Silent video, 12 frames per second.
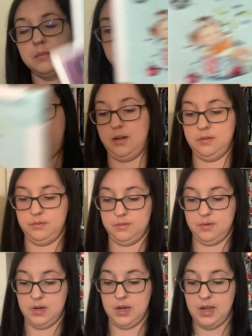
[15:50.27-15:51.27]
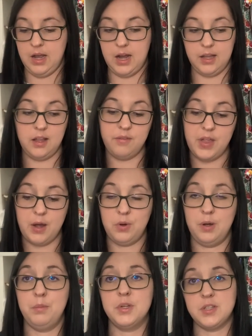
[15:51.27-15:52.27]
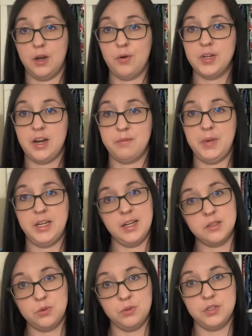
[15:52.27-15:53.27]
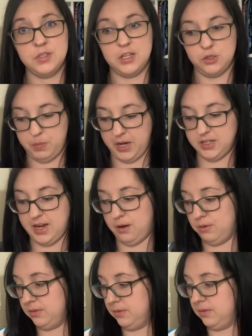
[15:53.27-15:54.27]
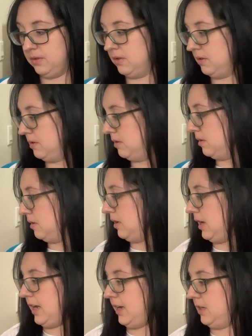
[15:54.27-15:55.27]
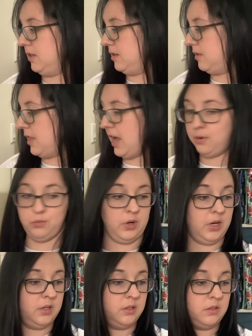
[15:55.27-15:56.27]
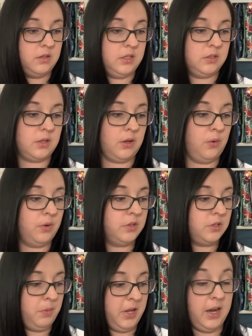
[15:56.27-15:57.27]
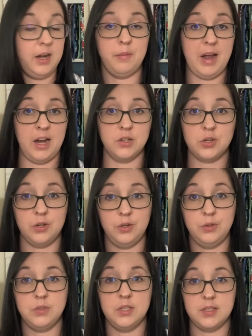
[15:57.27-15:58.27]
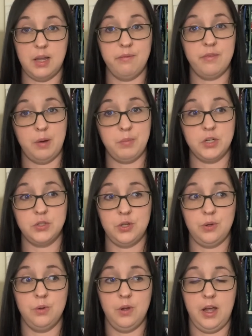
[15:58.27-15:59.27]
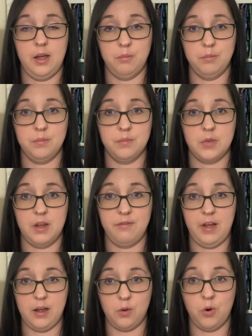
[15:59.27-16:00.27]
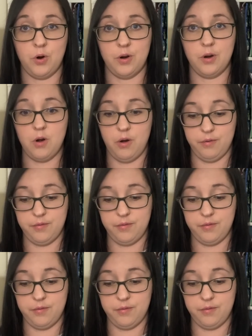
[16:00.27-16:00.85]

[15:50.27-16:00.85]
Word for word: But I love that one because I already have my next Soda Stitch picked out. And that one is going to be, and I'm actually going to use the same fabric too, um, a fat quarter off